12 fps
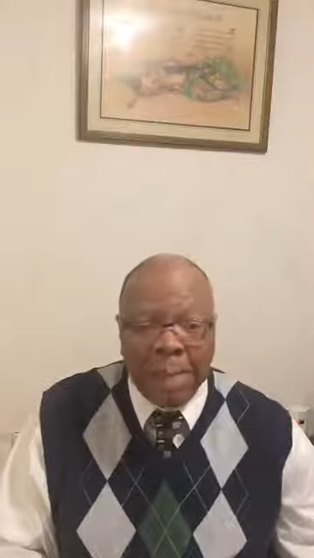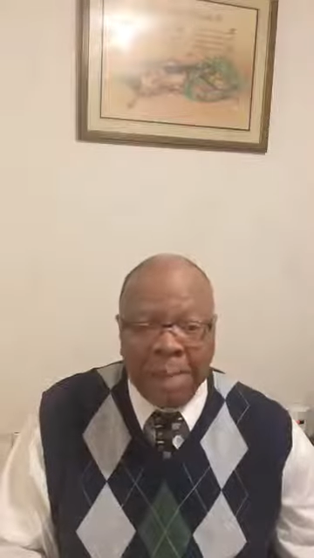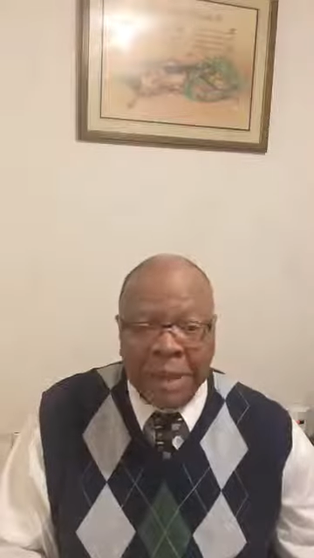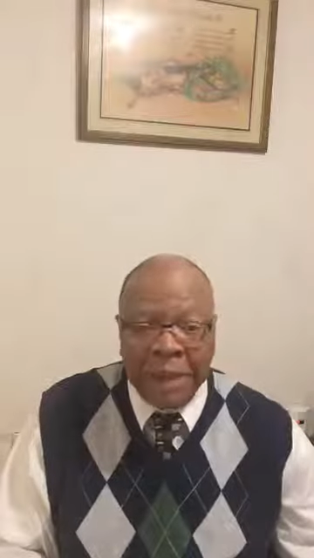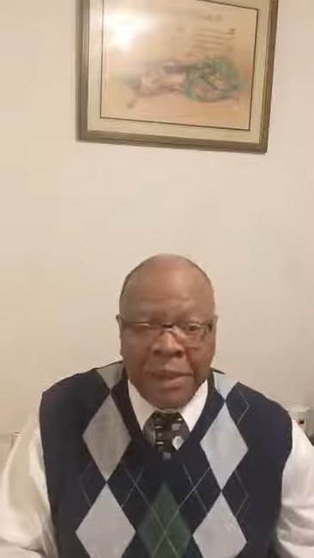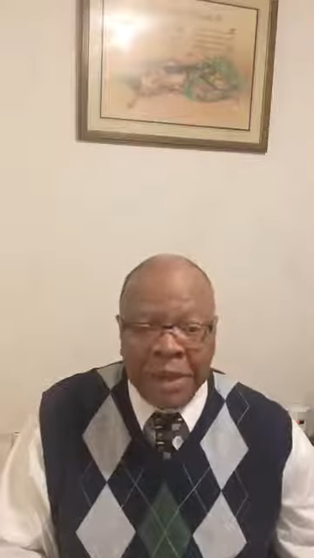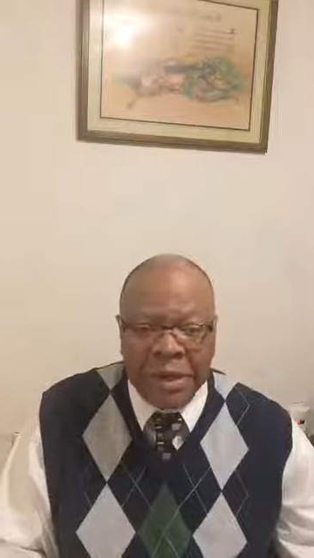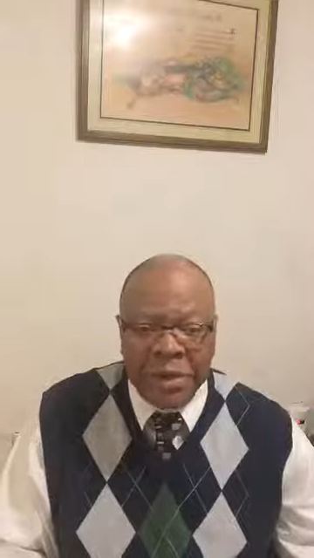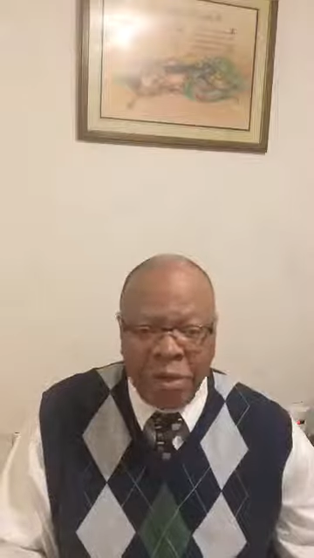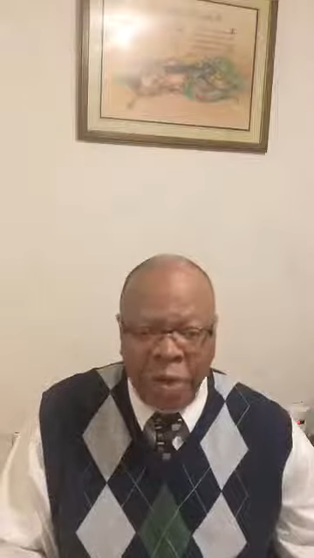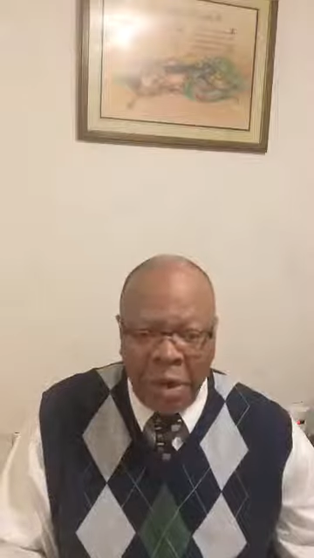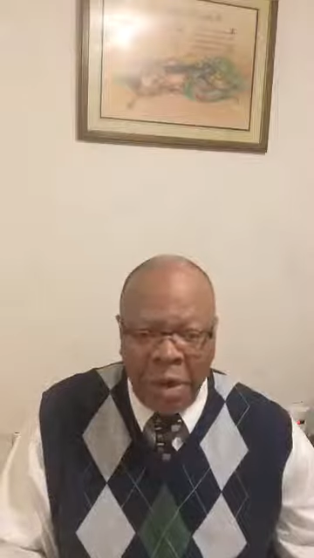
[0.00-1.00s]
but this
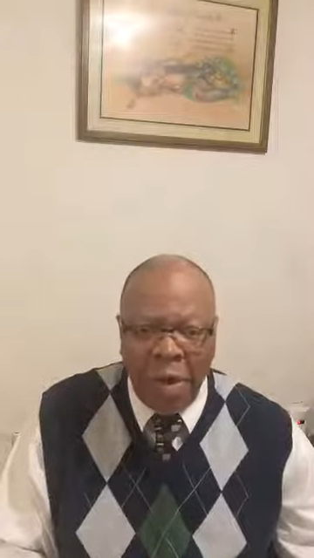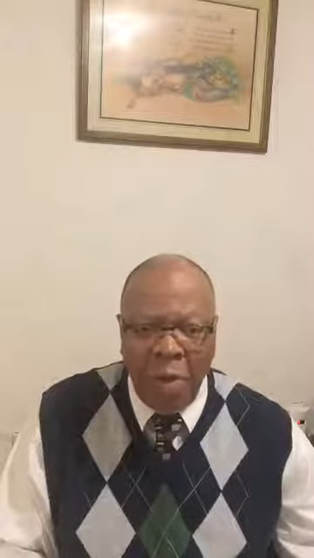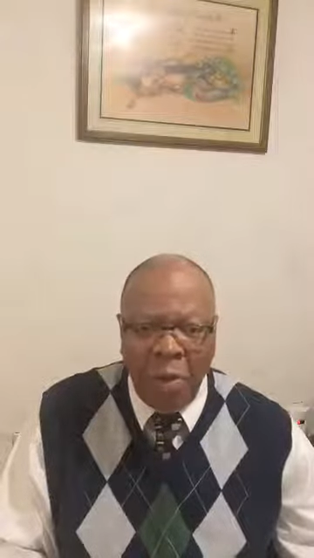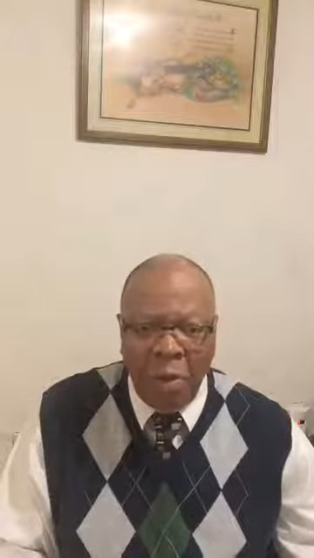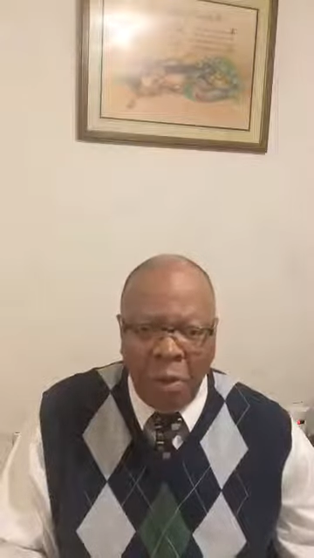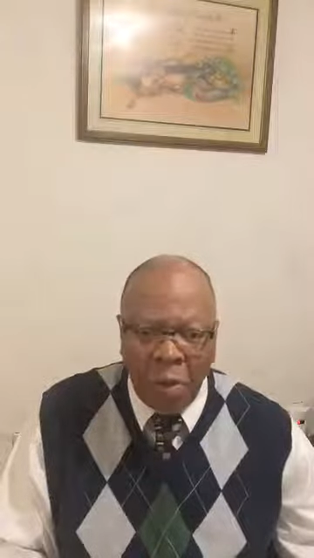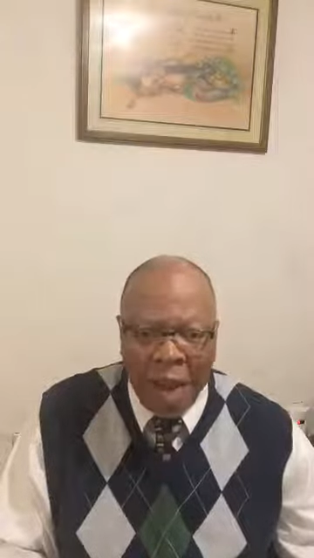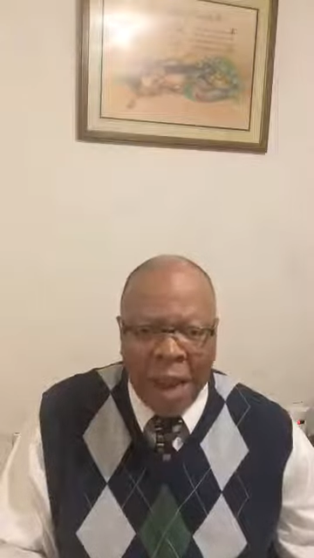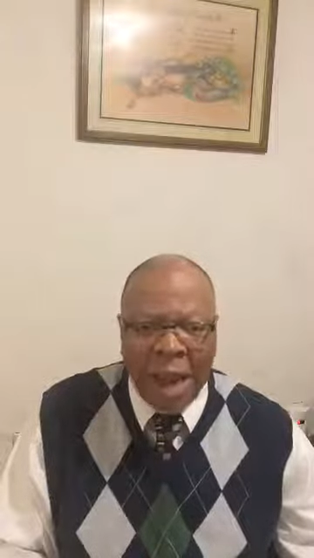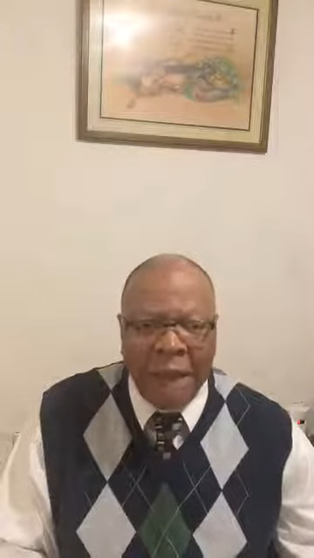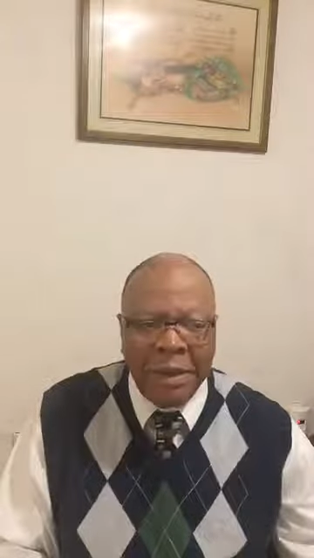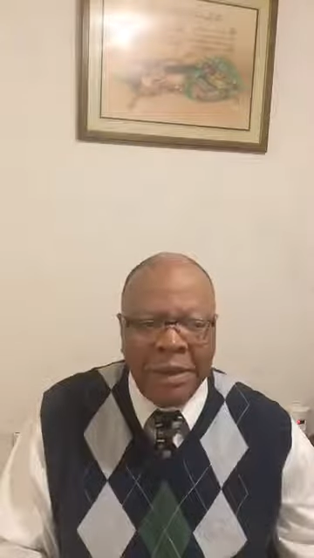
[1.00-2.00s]

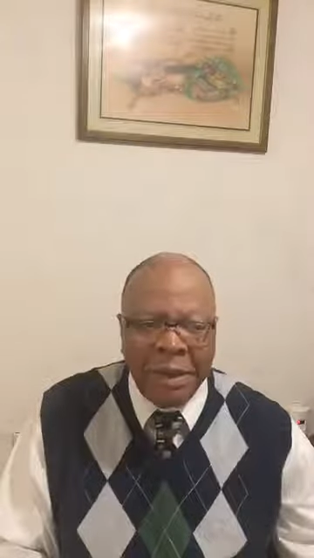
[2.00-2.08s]
worldwide,